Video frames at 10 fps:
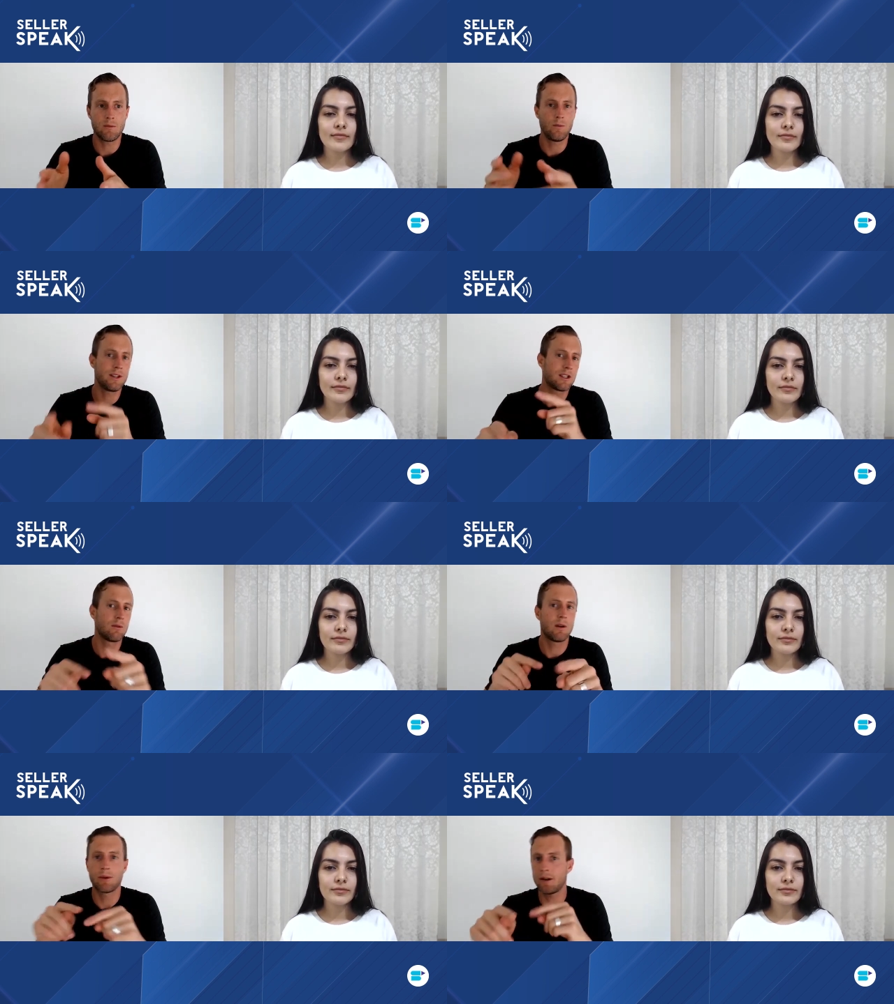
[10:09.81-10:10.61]
Speaker 1: This is the one
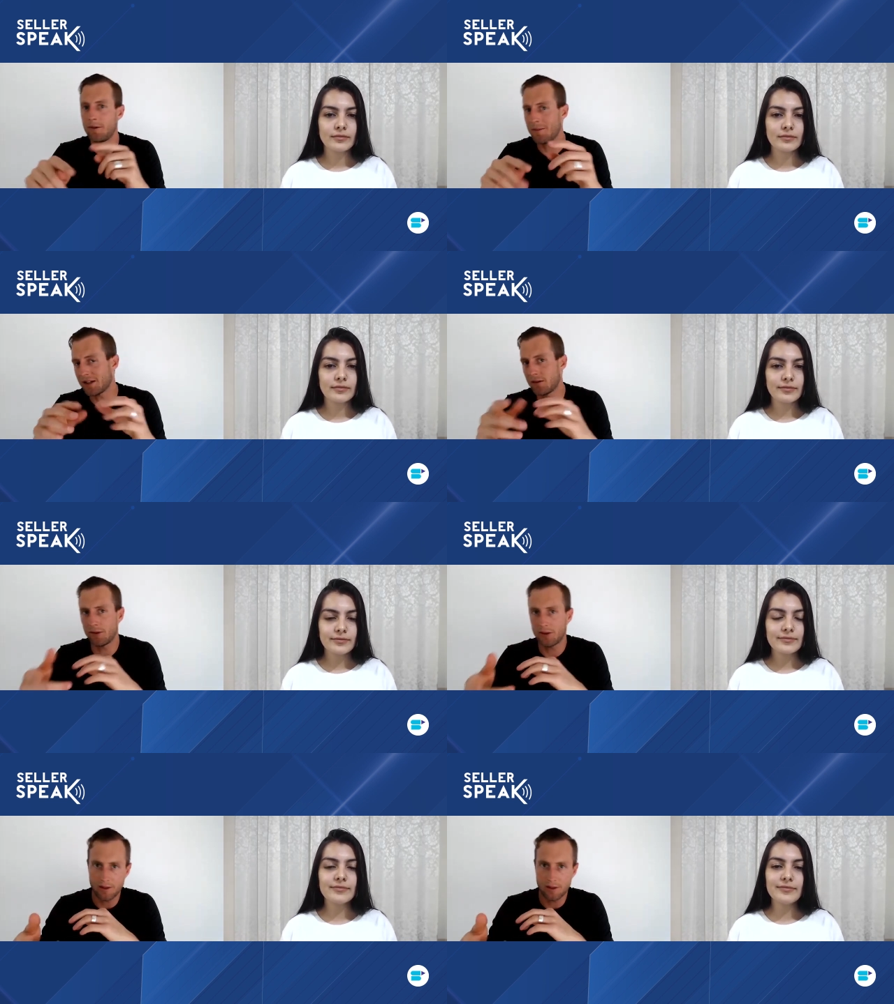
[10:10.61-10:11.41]
we're gonna be messing with the
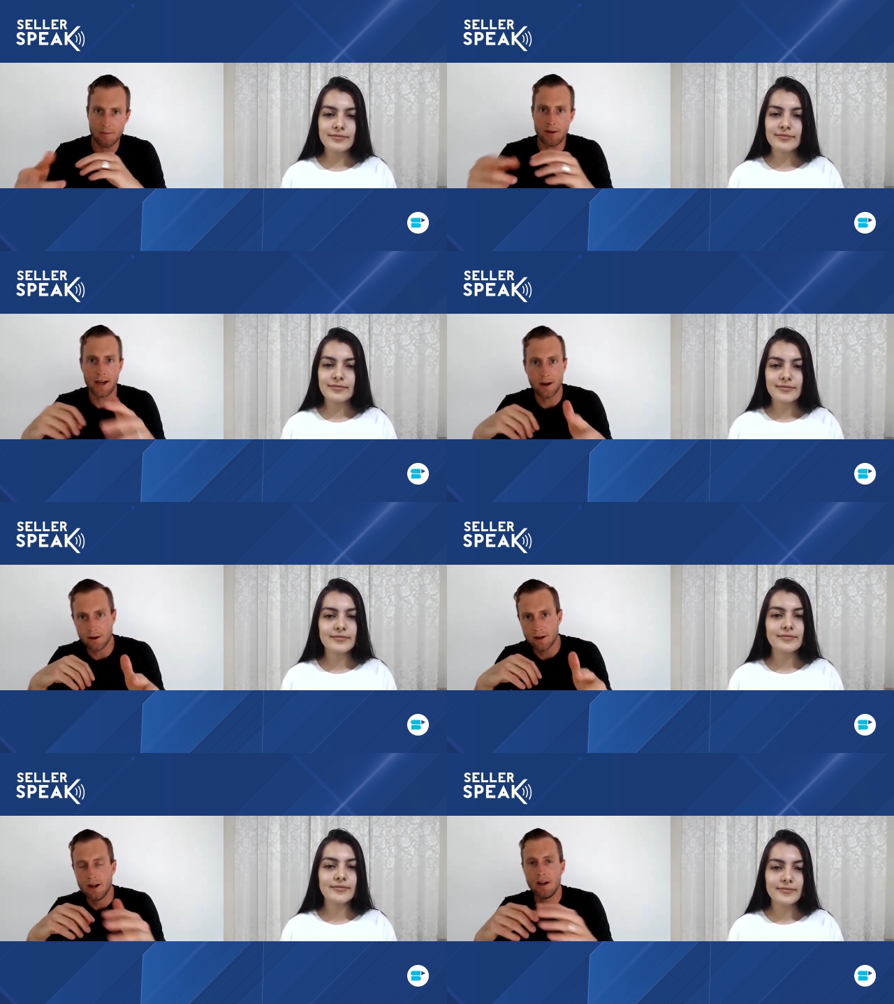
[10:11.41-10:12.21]

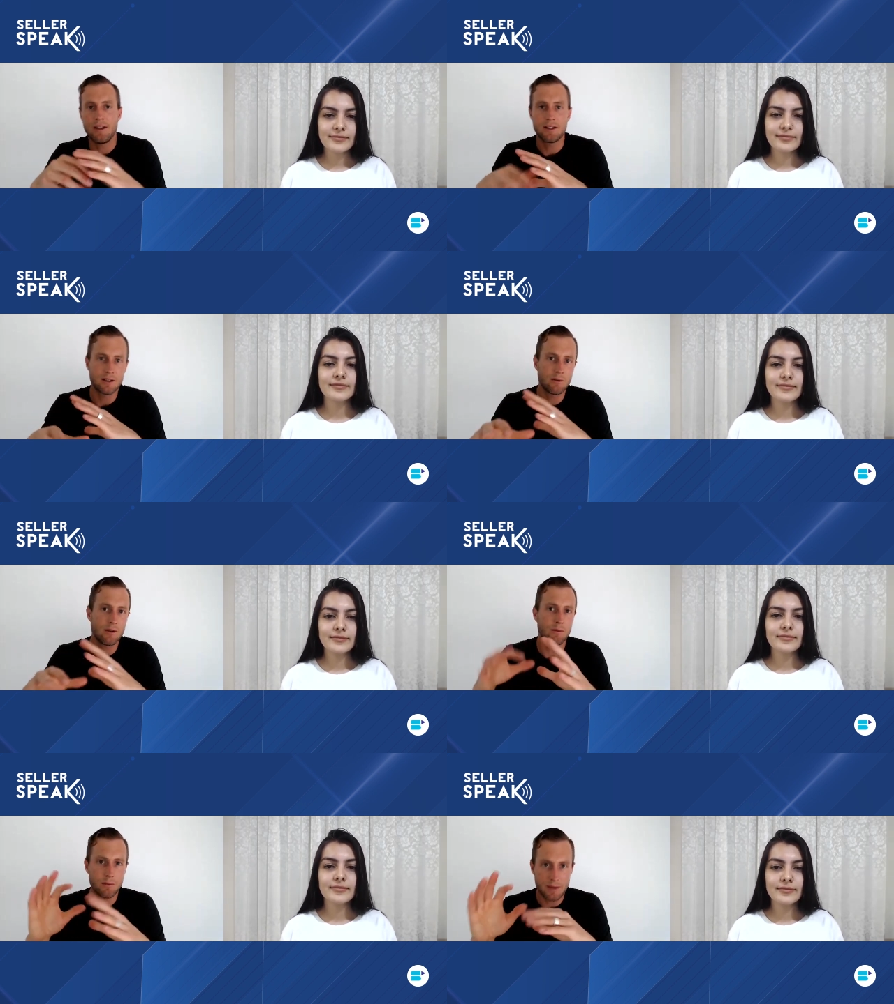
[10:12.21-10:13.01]
thumbnail, and this is the one we'll
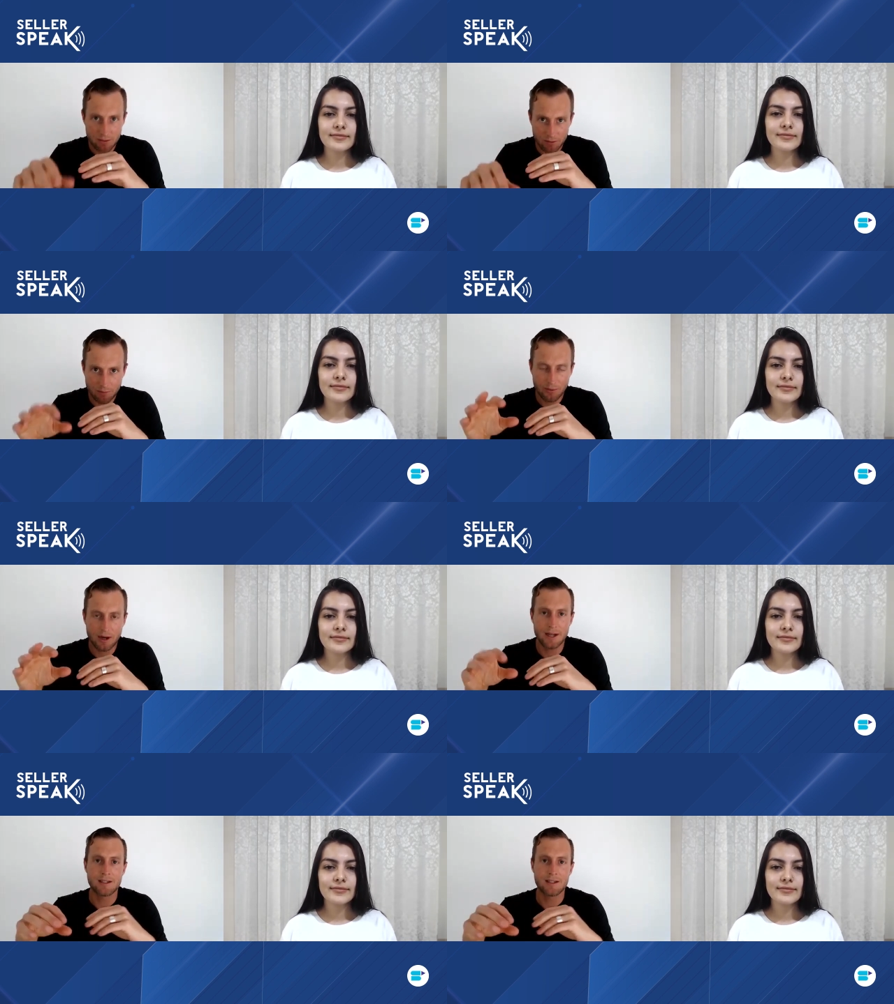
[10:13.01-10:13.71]
mess with the price.